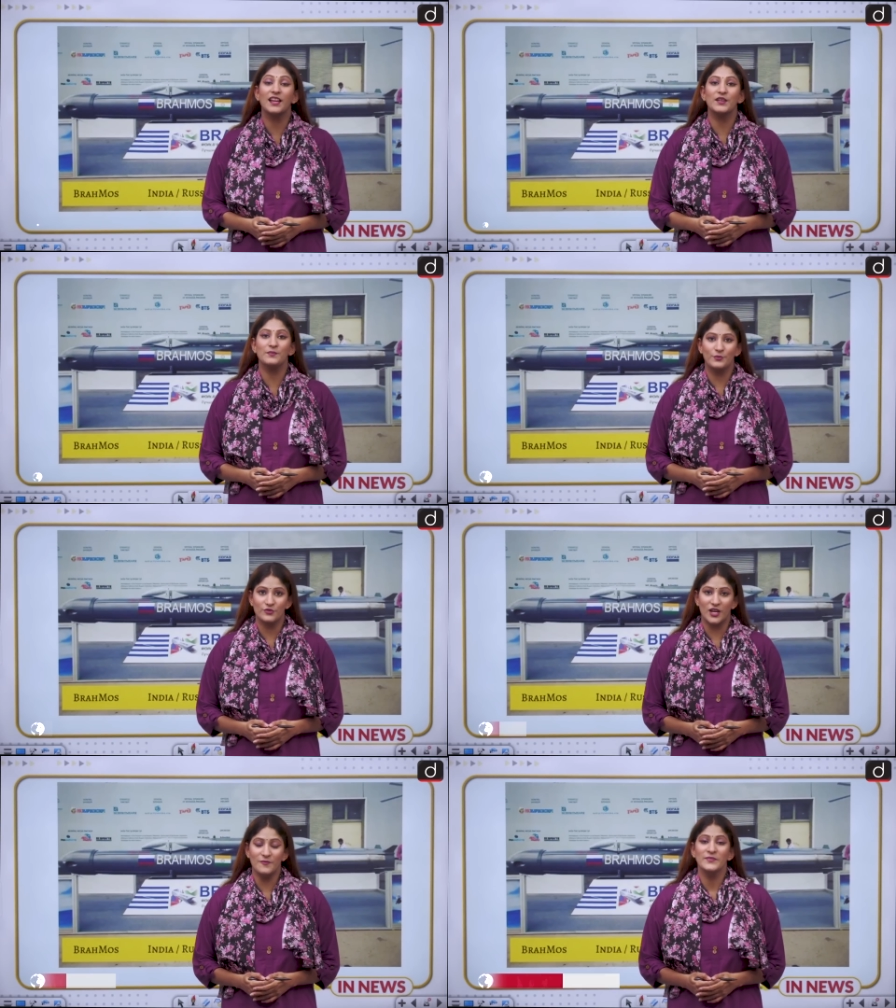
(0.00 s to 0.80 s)
I am
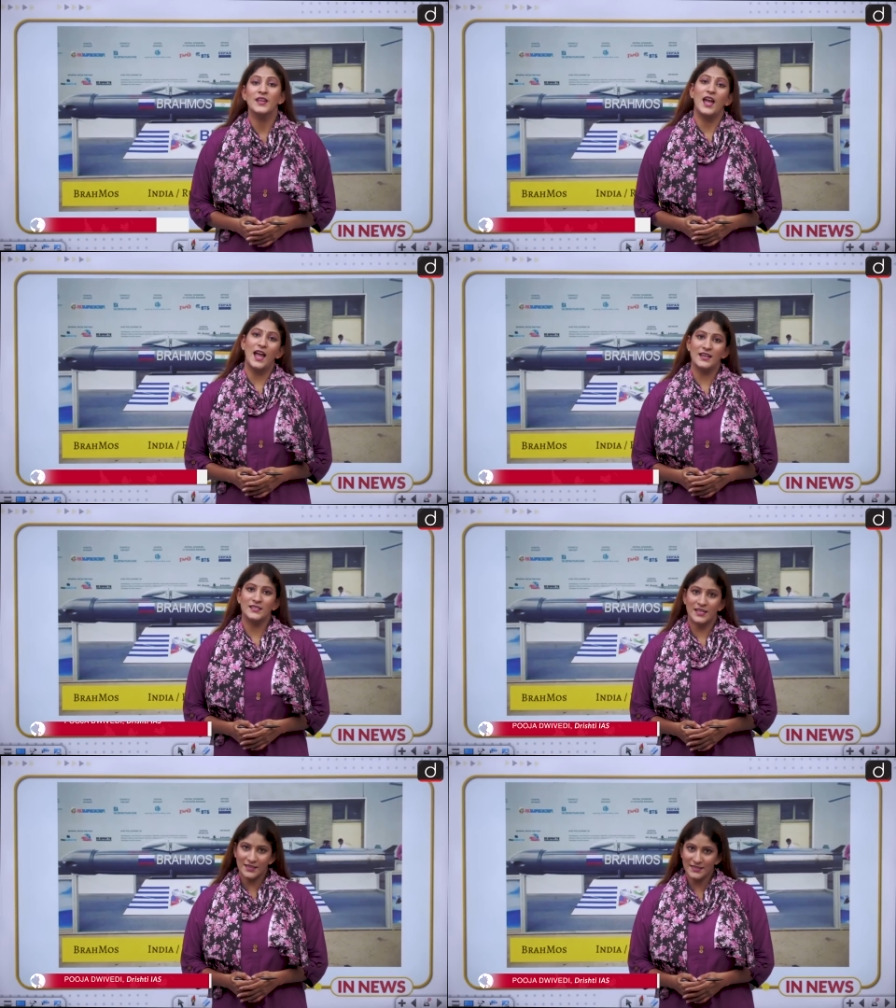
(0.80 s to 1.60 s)
Pooja
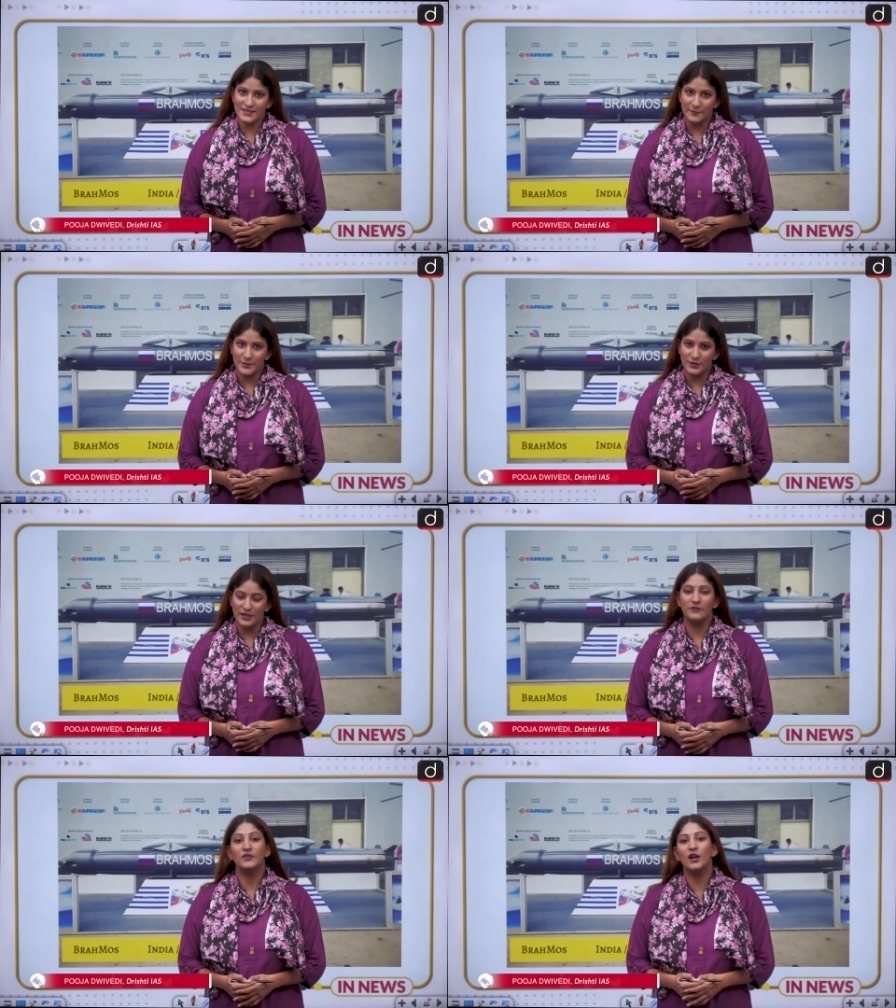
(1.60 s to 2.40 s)
and in this segment
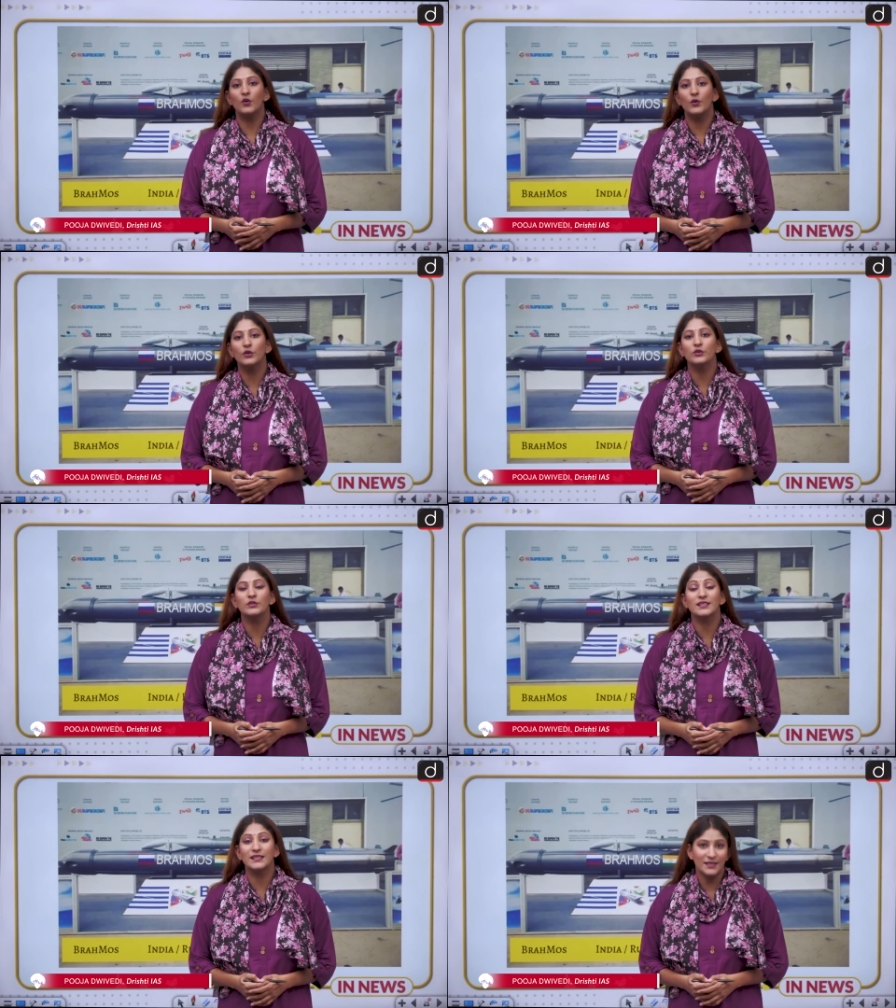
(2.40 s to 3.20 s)
today we are going to
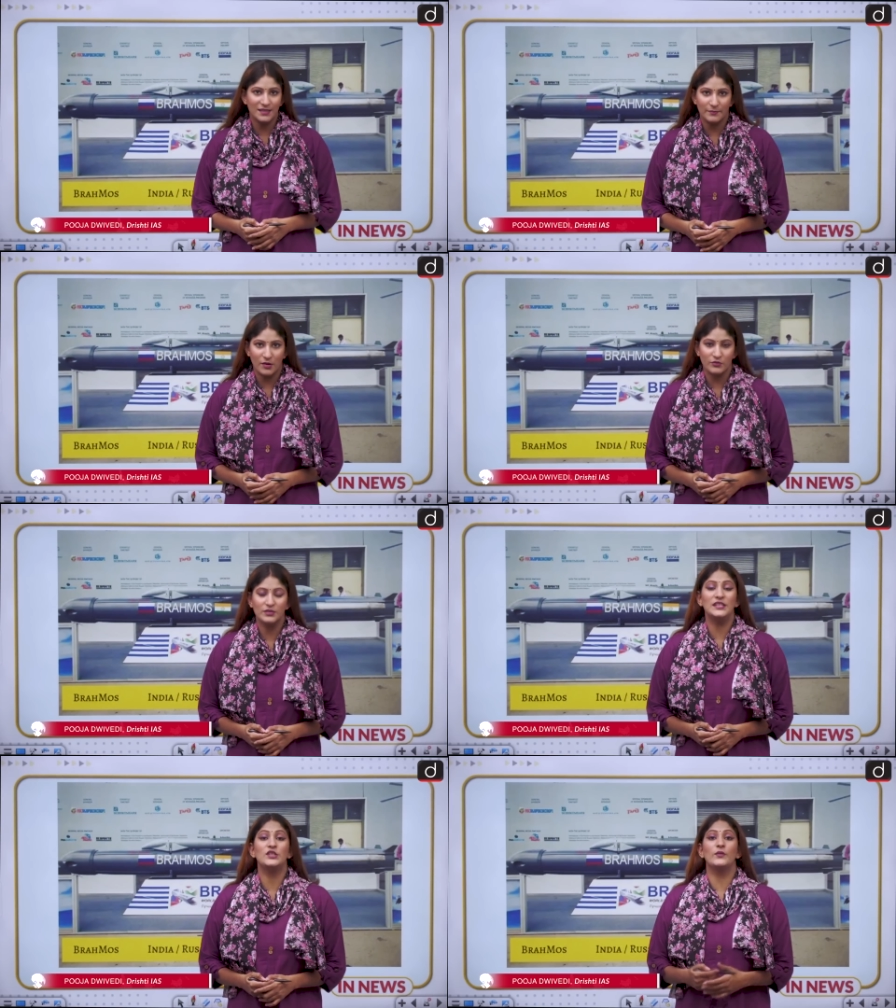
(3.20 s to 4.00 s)
discuss
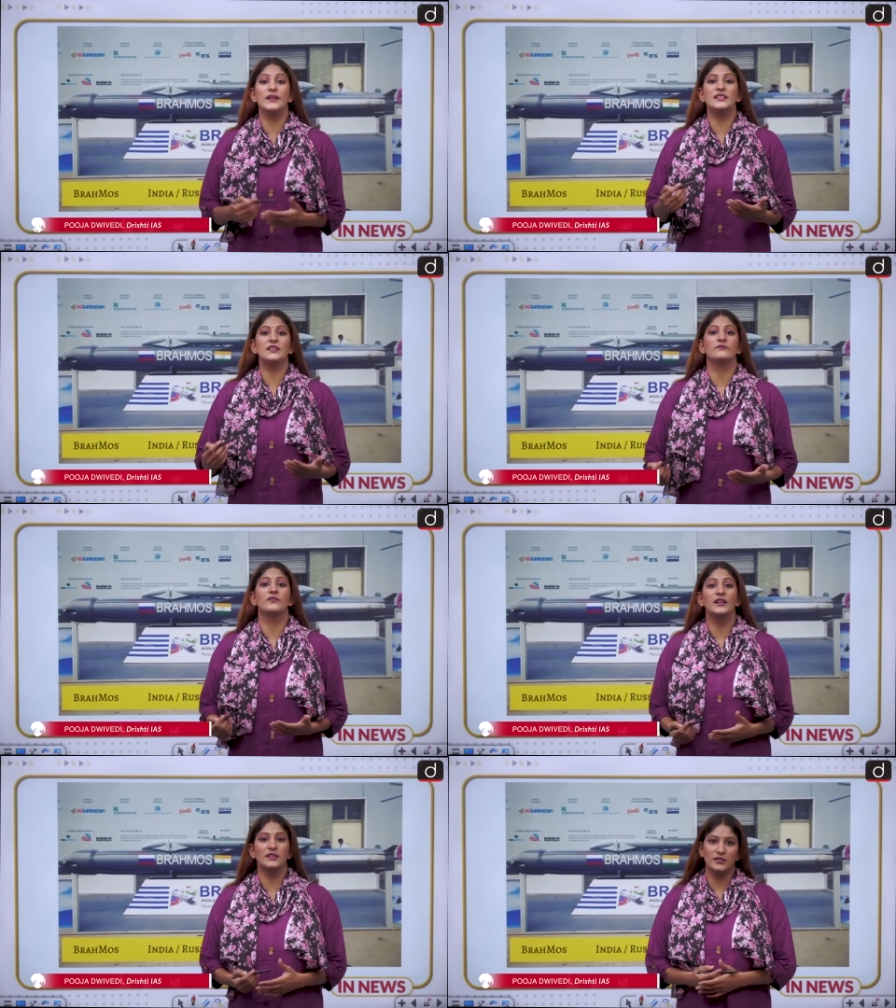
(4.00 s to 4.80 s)
about the
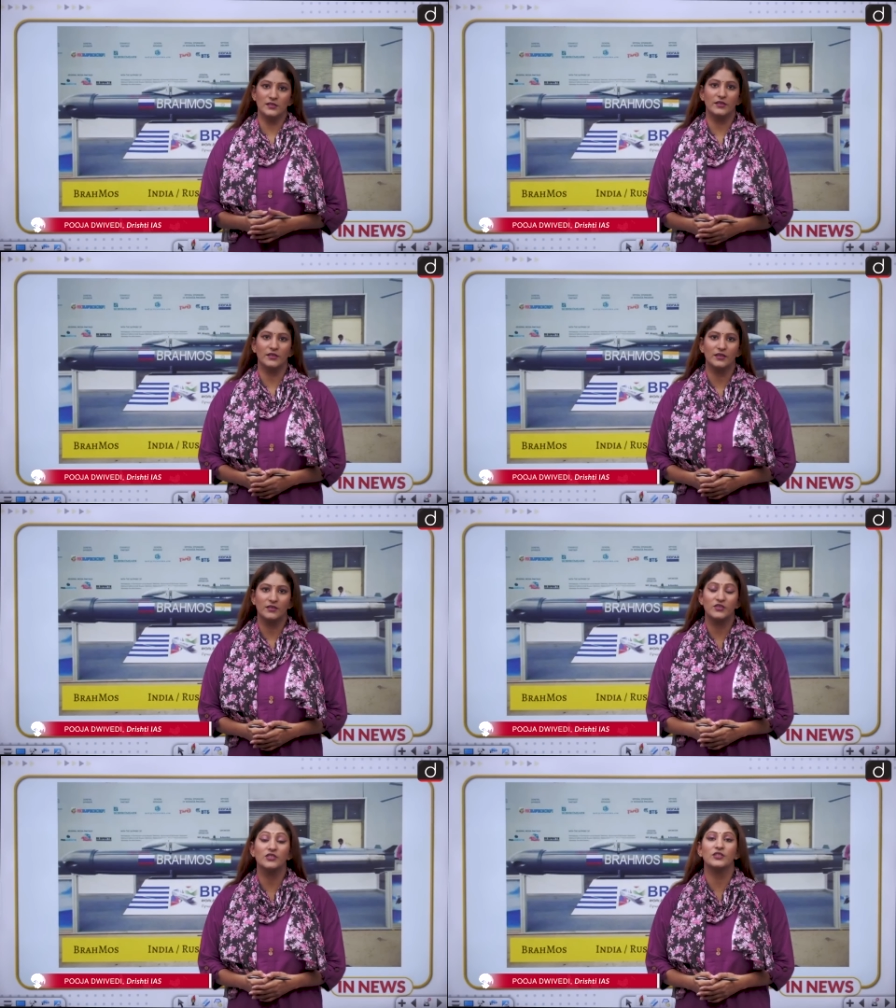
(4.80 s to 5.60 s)
21 year
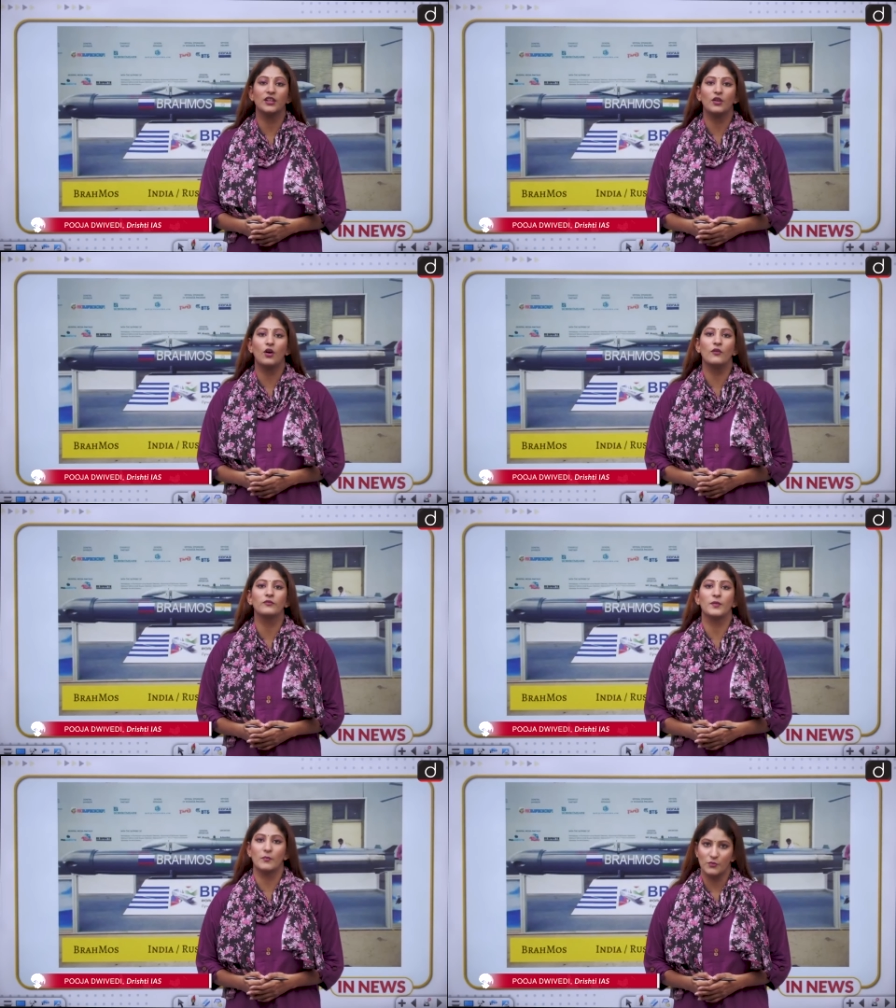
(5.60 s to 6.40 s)
journey
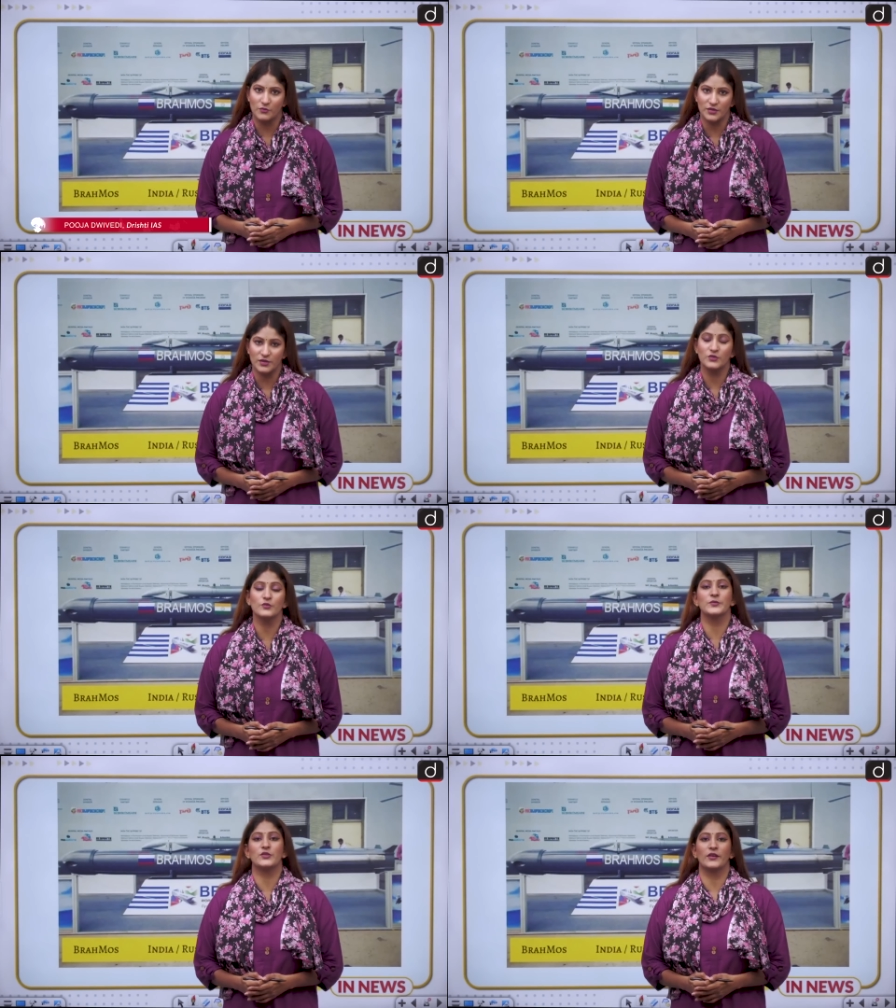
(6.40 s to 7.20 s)
of BrahMos
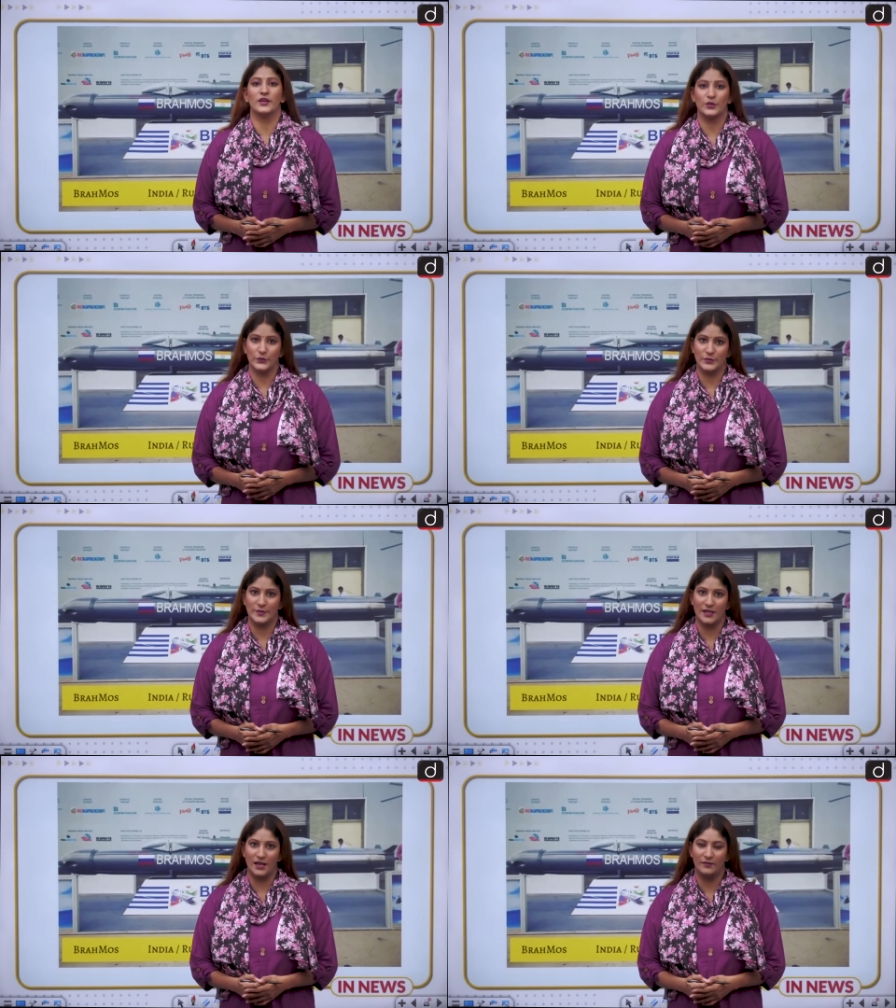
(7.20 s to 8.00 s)
supersonic cruise
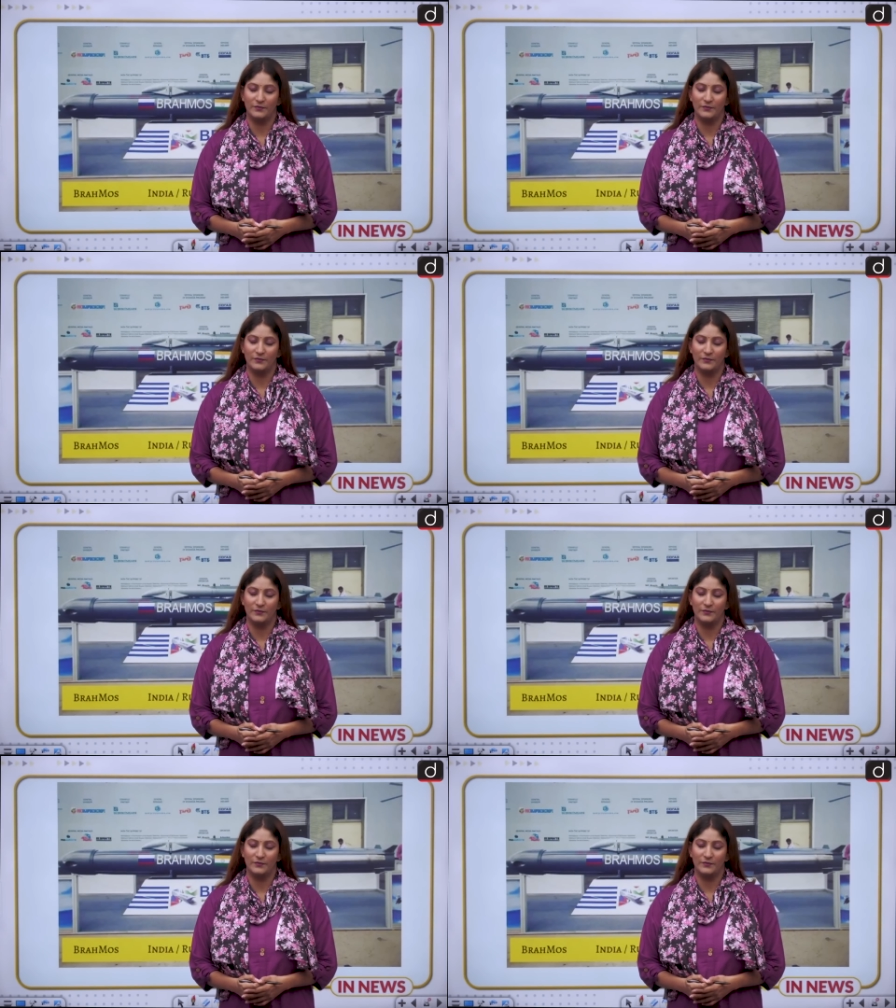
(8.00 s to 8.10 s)
missile.